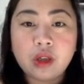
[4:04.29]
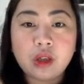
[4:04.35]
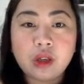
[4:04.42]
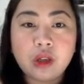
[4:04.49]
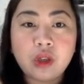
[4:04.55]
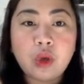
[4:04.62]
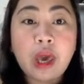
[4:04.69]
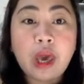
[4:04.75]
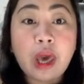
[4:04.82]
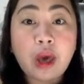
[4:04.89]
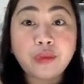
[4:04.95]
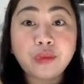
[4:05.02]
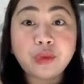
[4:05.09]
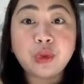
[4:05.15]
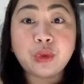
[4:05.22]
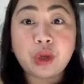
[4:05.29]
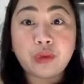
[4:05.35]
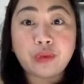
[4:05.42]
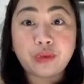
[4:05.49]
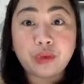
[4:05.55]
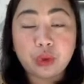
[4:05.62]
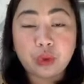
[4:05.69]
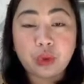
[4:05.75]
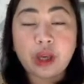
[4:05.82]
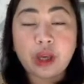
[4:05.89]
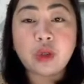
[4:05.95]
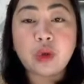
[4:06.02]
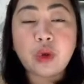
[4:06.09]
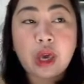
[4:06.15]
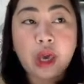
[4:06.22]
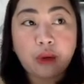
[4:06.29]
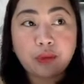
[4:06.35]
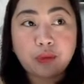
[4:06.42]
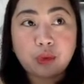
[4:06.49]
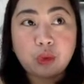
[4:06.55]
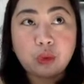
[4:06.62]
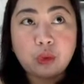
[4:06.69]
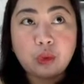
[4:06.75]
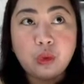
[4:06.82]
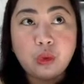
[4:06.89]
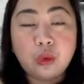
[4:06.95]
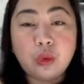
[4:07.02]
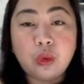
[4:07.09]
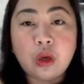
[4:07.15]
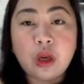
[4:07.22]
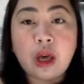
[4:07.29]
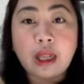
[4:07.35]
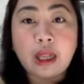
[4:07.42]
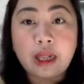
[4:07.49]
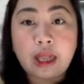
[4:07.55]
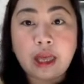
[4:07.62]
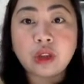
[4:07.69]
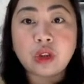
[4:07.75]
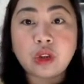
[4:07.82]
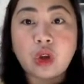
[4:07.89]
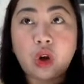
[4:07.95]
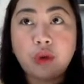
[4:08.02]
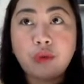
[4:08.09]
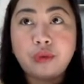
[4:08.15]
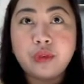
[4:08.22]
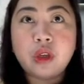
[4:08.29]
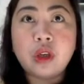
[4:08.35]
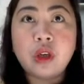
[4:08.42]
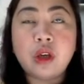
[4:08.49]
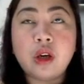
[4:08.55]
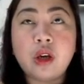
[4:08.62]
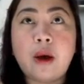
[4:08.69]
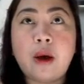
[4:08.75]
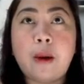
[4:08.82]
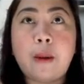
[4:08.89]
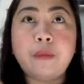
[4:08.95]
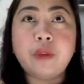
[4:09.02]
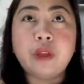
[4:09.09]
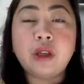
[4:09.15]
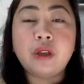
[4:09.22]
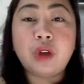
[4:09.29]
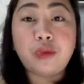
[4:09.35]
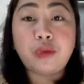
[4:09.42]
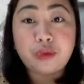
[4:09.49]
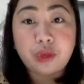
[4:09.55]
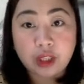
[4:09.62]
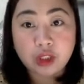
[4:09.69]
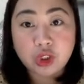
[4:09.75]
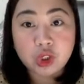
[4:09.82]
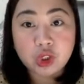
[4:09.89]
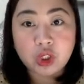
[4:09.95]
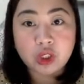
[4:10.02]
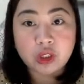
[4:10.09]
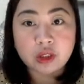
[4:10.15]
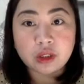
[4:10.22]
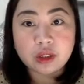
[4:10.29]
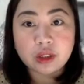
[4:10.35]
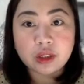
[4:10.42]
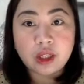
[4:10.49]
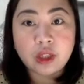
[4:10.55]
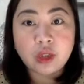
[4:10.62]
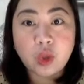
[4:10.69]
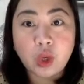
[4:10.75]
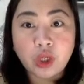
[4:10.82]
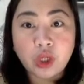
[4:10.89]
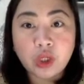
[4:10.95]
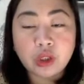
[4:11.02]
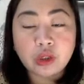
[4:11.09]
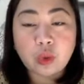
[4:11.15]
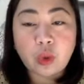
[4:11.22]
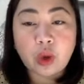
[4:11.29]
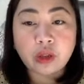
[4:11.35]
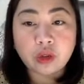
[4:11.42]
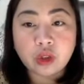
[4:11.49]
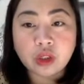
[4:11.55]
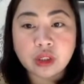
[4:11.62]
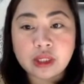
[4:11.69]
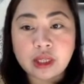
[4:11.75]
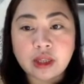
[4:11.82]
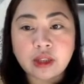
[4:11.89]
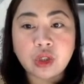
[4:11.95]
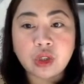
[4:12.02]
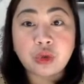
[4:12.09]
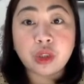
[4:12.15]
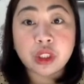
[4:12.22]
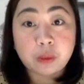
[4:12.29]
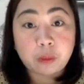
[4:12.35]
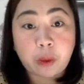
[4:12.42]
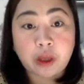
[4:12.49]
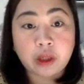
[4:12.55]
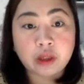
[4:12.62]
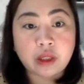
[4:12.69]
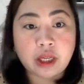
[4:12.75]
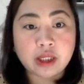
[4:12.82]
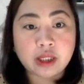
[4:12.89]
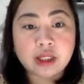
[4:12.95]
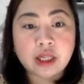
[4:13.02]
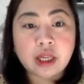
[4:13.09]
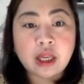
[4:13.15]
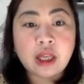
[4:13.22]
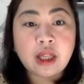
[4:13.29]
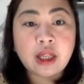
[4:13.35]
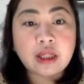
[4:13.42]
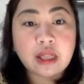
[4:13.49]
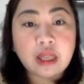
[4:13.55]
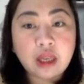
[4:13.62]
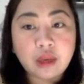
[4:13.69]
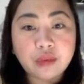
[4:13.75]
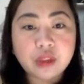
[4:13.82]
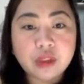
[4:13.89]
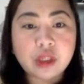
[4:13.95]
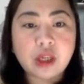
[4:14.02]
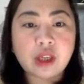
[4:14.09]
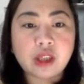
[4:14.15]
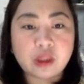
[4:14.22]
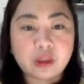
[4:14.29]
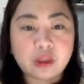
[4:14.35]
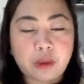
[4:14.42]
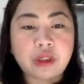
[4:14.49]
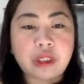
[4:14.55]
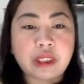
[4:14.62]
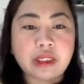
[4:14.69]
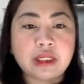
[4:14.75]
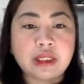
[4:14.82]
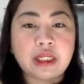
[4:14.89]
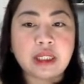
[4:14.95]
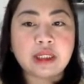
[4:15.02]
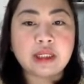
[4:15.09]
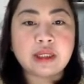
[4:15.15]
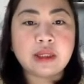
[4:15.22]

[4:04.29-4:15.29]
you have to review and you have to do a lot of reflection in order to understand your respondents' lived experiences.